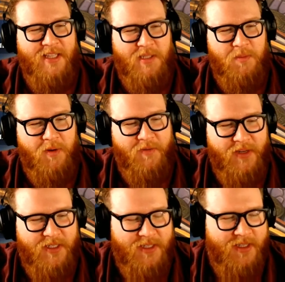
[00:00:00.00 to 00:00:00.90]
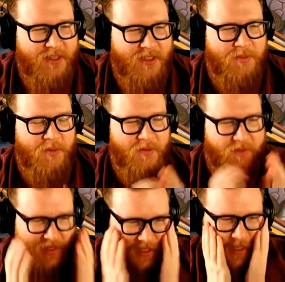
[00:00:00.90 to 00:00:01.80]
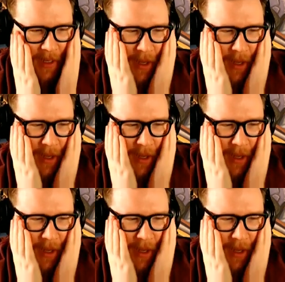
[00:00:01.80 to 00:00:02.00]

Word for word: That's perfect. That's perfect.